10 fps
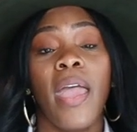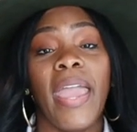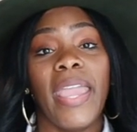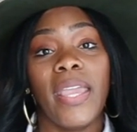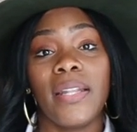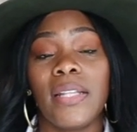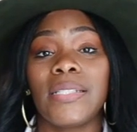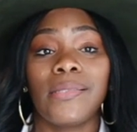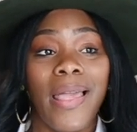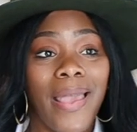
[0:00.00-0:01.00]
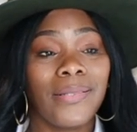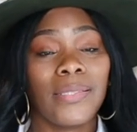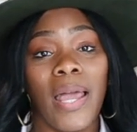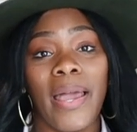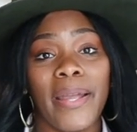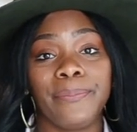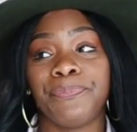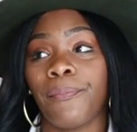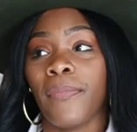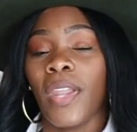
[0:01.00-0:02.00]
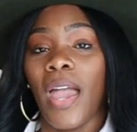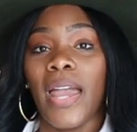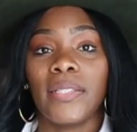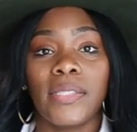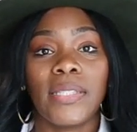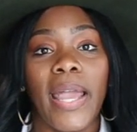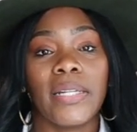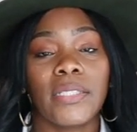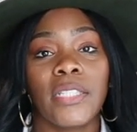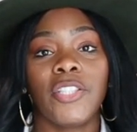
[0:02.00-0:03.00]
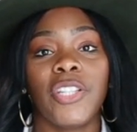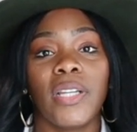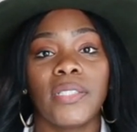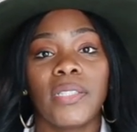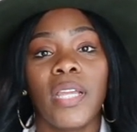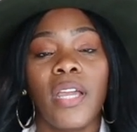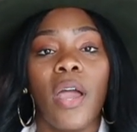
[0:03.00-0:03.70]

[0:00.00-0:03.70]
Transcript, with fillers: and this last time I decided to just